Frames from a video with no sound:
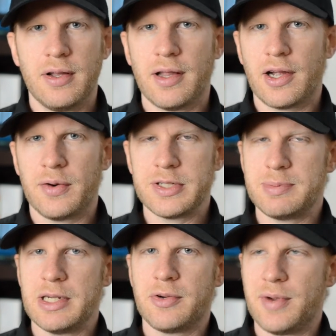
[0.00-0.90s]
Like always
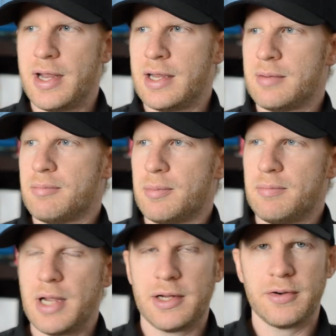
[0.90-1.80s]
be creating and
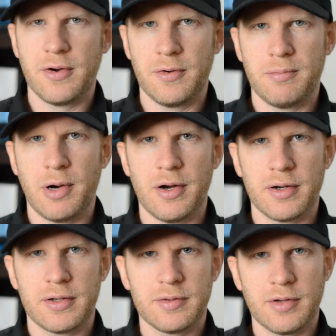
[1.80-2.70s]
make your own
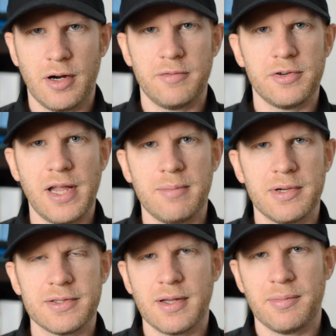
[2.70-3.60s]
mark, carve your name
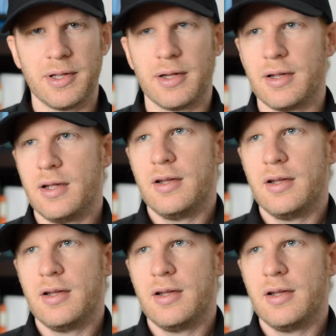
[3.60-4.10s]
into something,